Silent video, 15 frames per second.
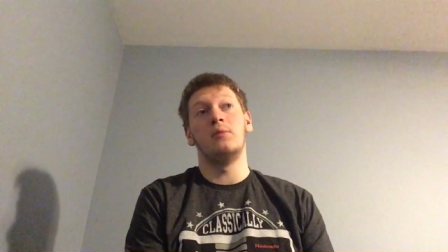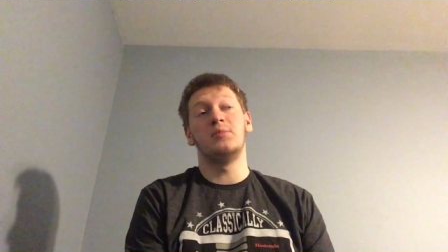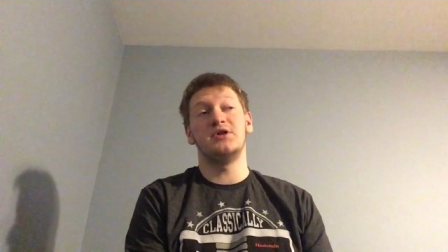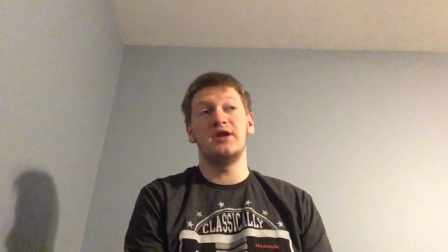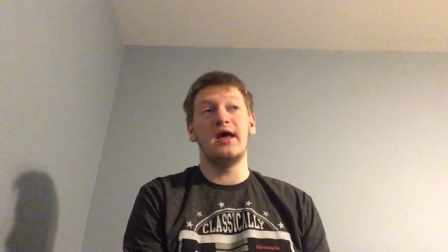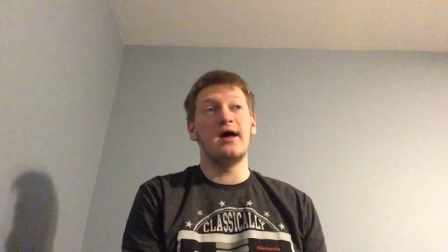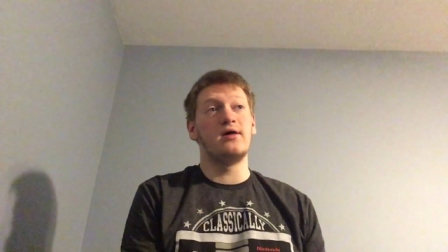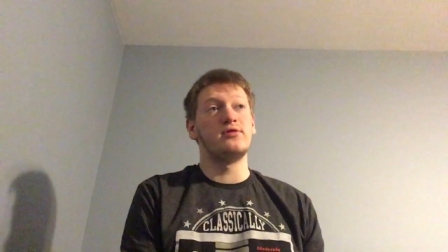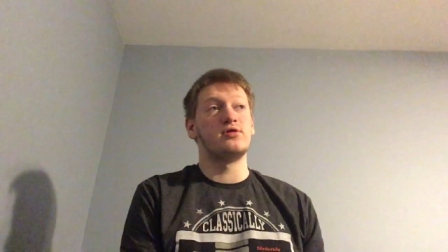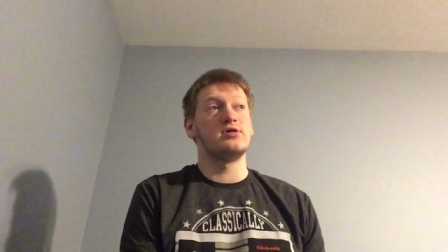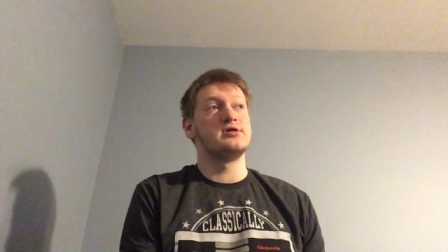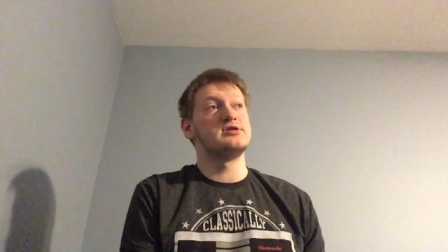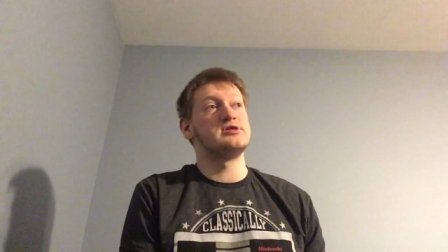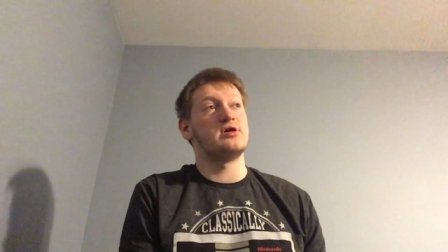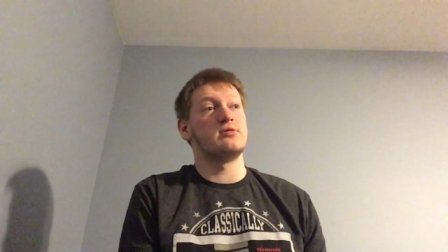But now they're
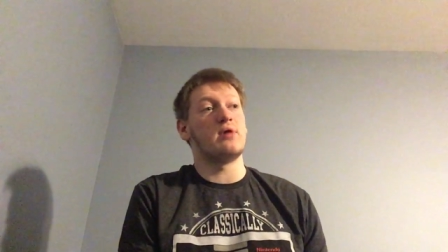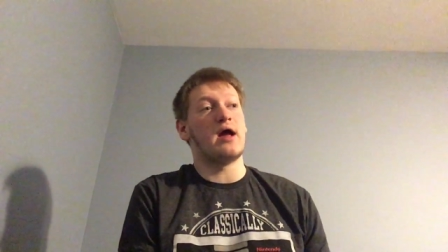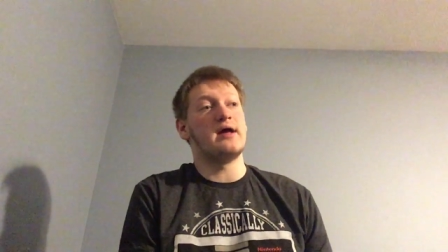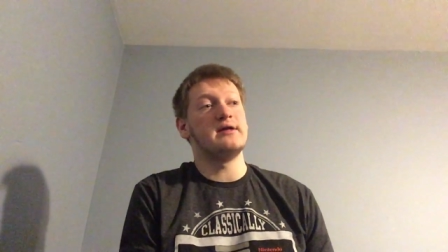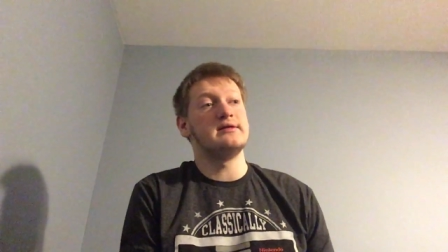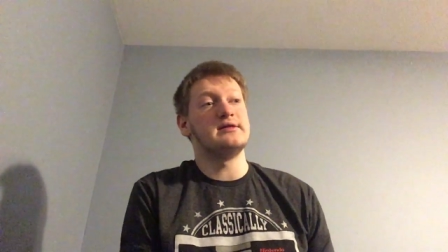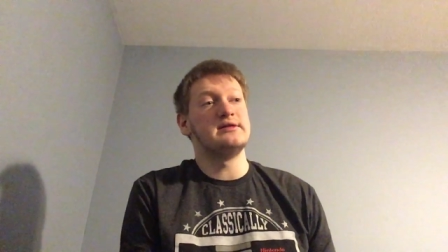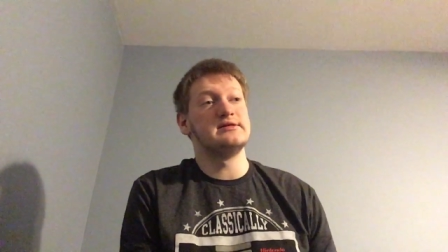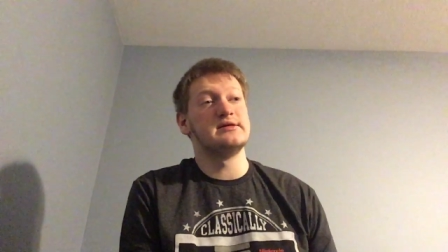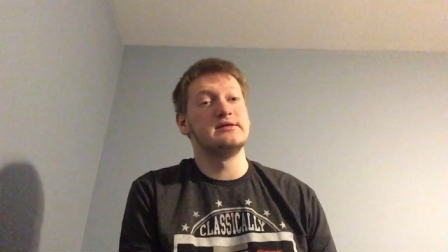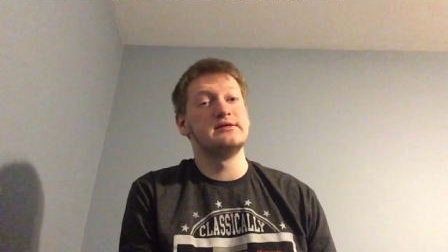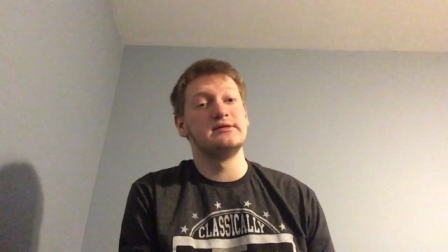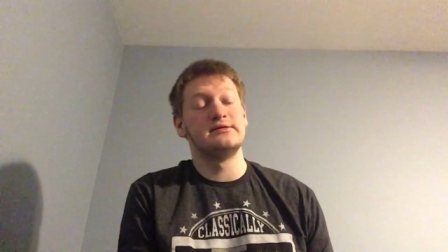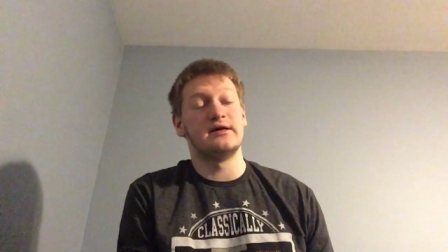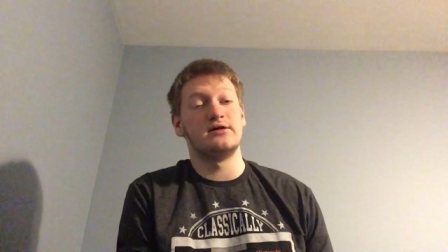going to start adding these
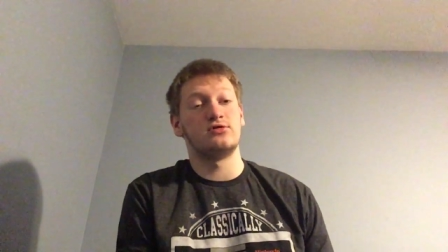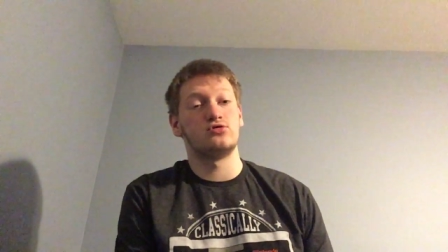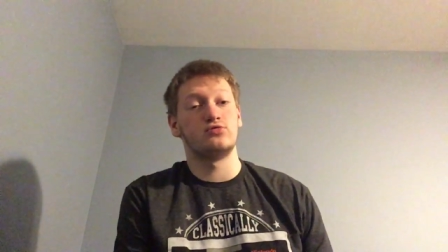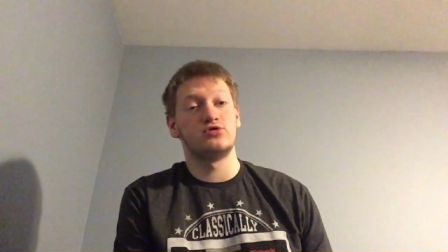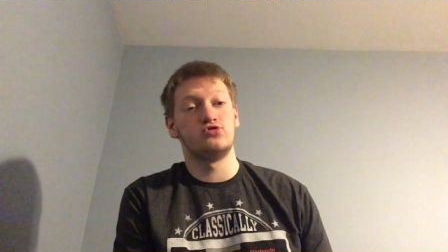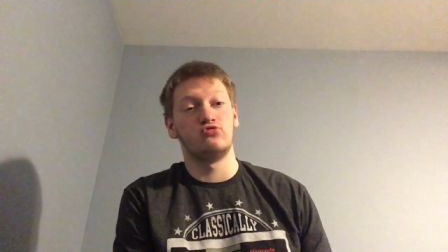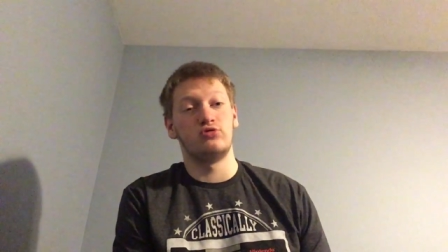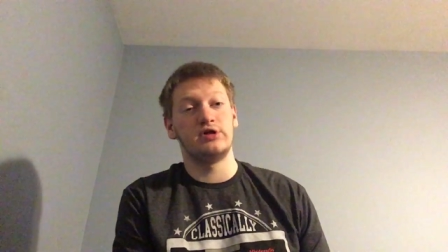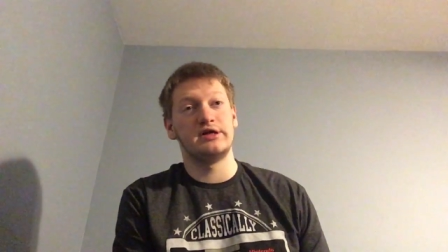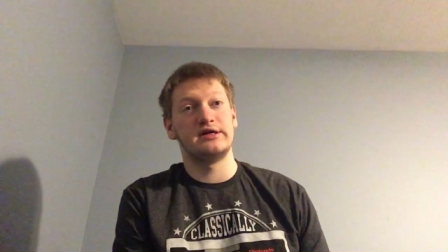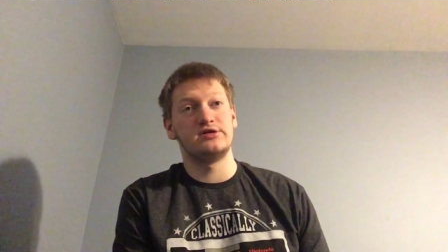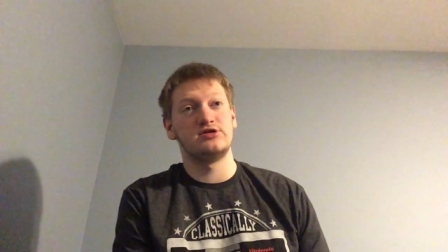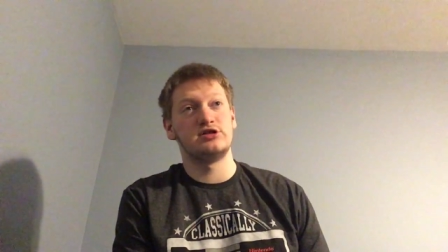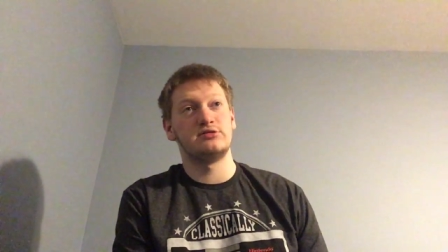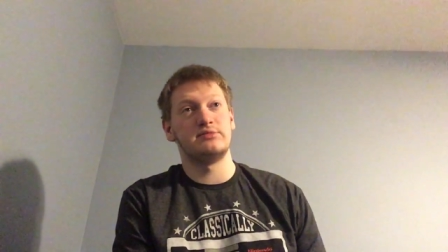indie titles, which really
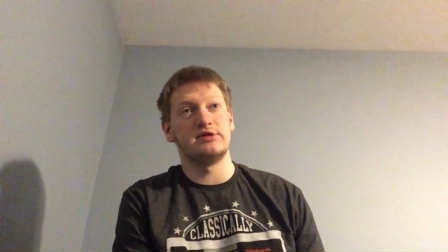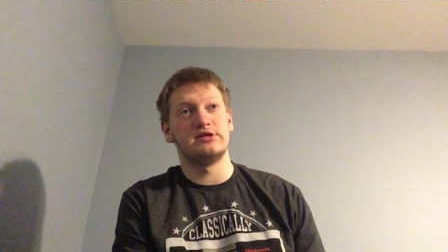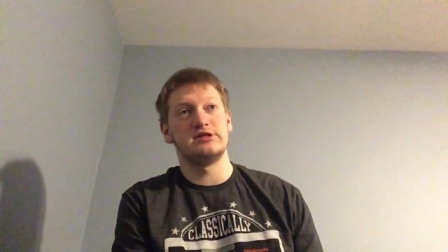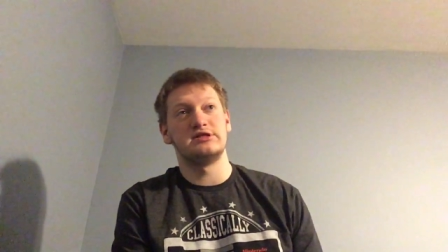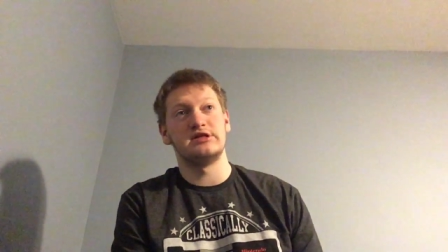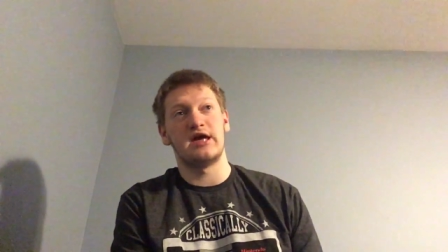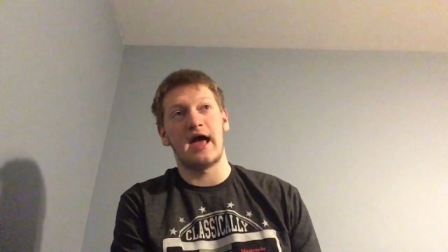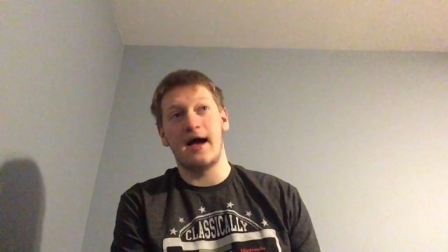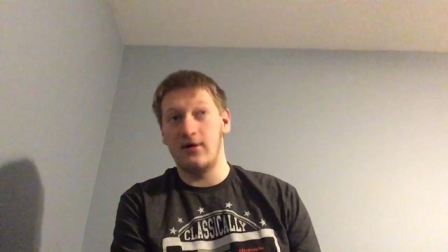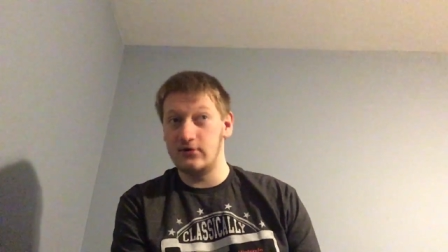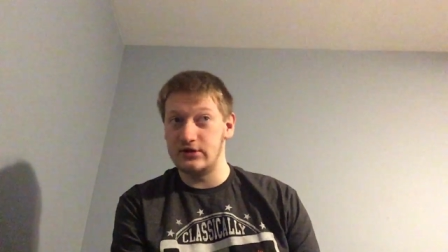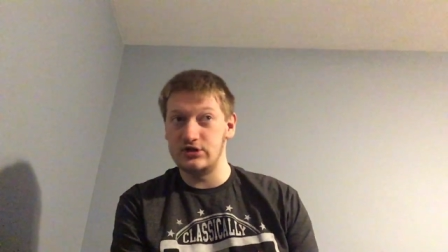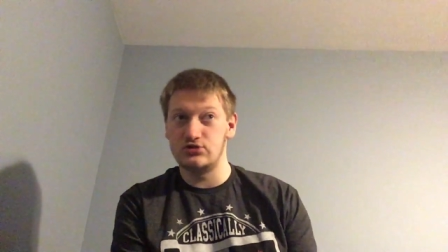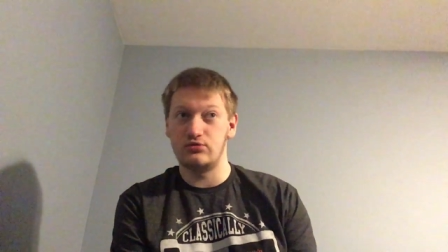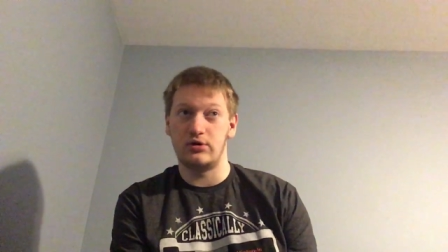interests me to see how
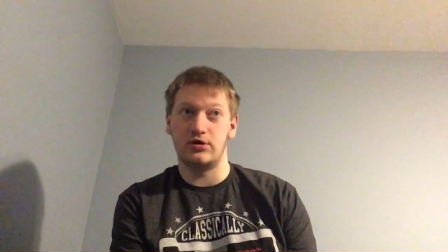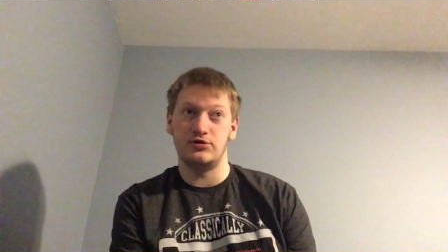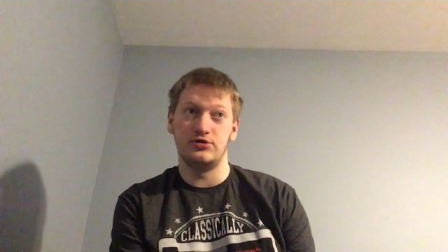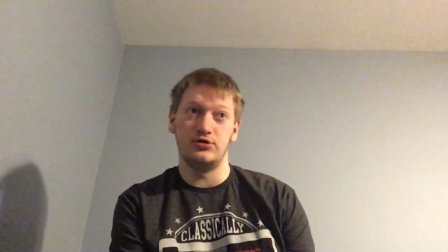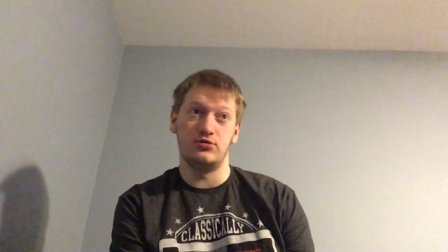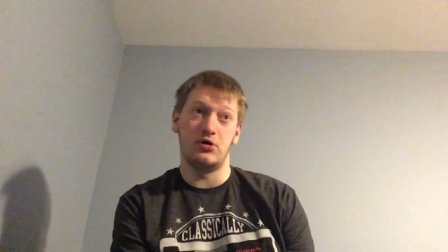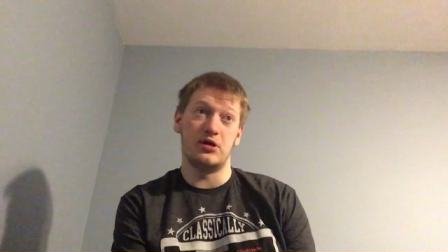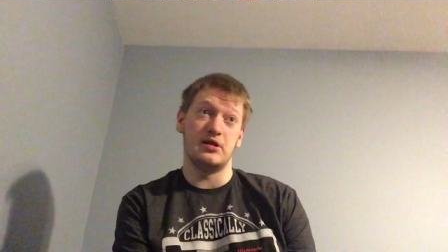these will do.